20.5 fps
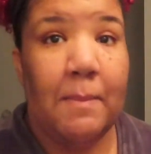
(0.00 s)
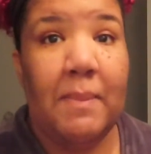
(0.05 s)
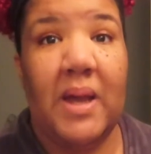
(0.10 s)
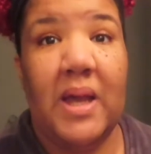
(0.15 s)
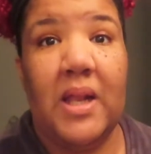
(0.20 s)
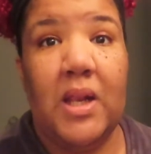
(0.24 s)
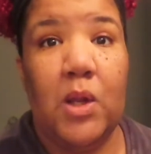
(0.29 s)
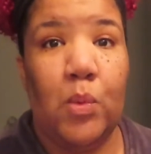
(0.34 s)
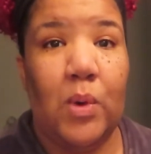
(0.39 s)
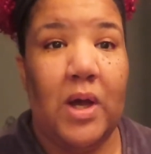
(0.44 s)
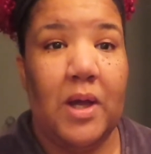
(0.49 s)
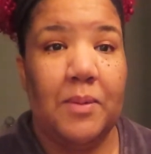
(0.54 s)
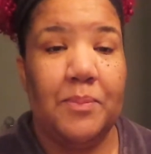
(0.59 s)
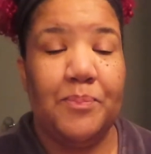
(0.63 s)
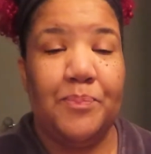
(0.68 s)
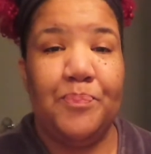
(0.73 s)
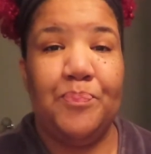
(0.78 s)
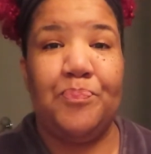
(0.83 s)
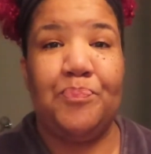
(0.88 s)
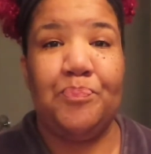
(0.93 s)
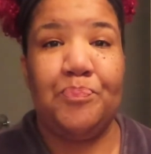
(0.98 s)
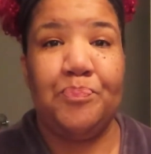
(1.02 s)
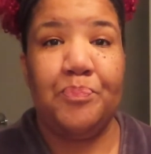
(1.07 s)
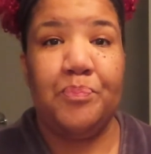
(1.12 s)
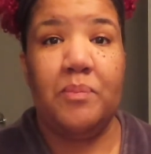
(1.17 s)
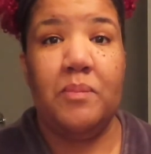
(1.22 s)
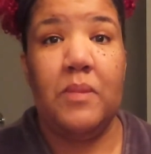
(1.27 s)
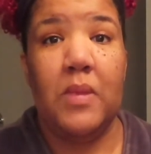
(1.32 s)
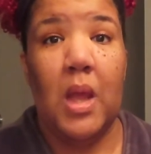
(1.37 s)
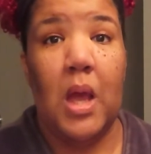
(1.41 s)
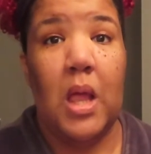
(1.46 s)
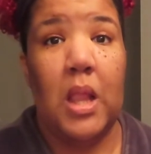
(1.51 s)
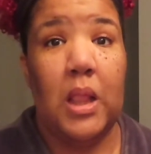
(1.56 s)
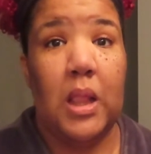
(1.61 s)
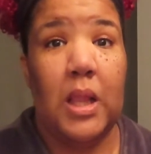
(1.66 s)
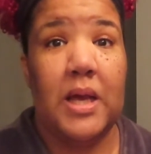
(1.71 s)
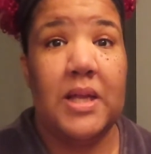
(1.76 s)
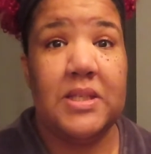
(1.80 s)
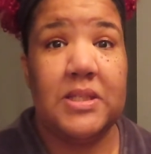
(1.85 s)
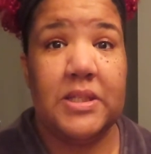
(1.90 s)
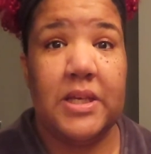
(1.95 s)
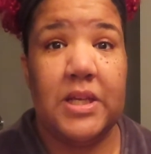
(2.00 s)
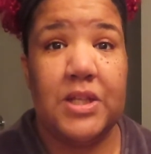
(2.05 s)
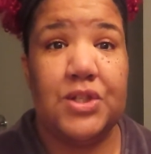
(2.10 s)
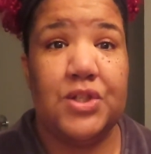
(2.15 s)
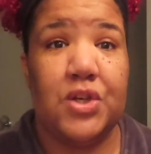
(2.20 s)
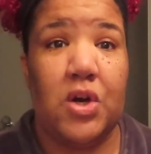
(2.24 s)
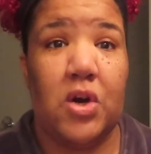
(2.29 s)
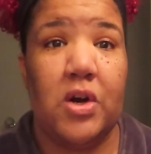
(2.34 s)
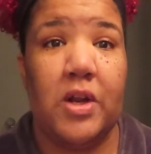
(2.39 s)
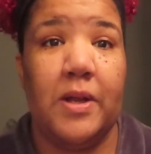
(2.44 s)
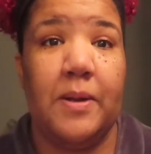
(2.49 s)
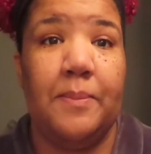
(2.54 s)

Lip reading: But anyway, let's get started.